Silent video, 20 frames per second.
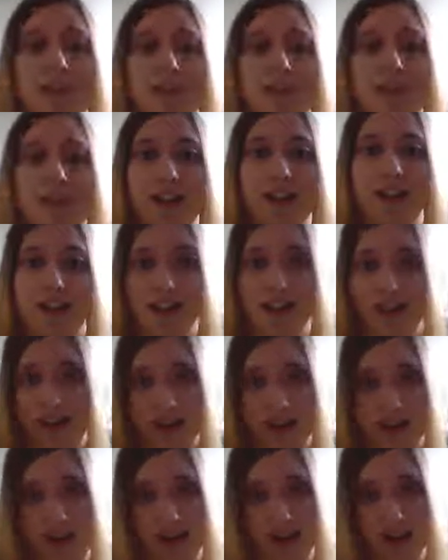of what
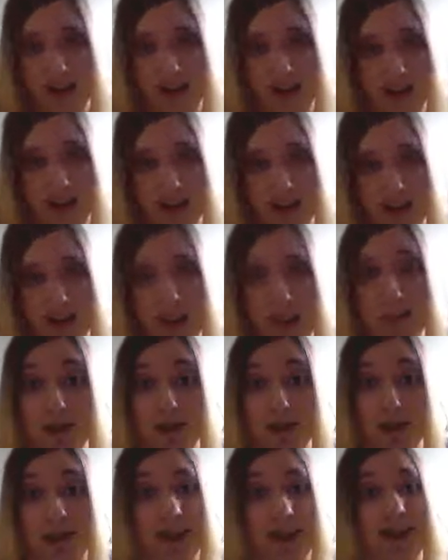these held items
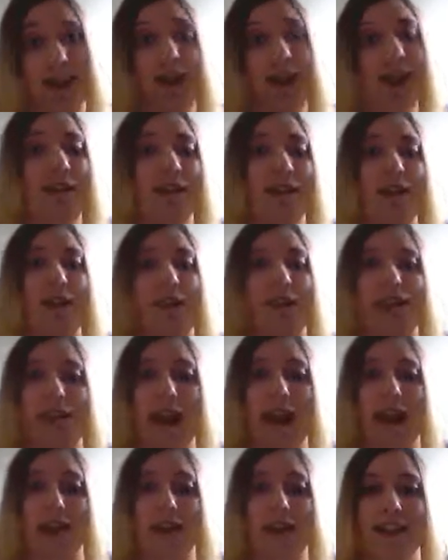are that help with your
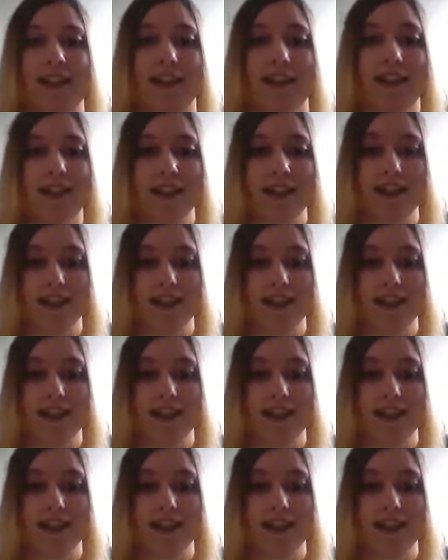stats.